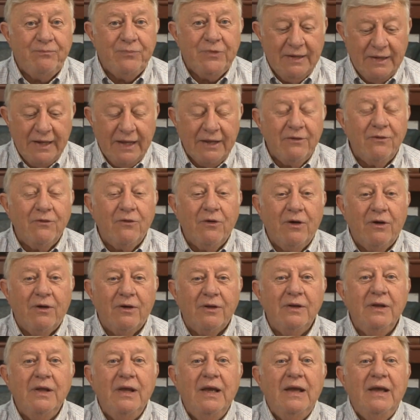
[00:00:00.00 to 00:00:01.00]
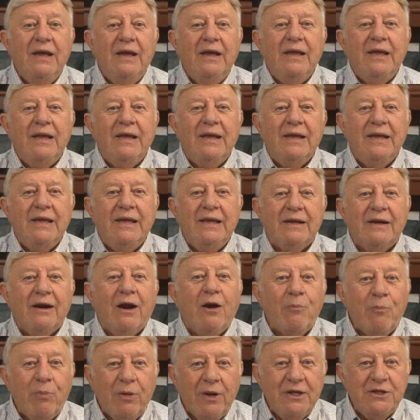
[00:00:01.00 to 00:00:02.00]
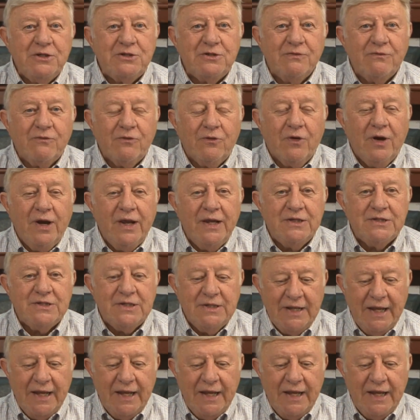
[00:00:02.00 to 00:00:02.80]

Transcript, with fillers: later on in our place of grace.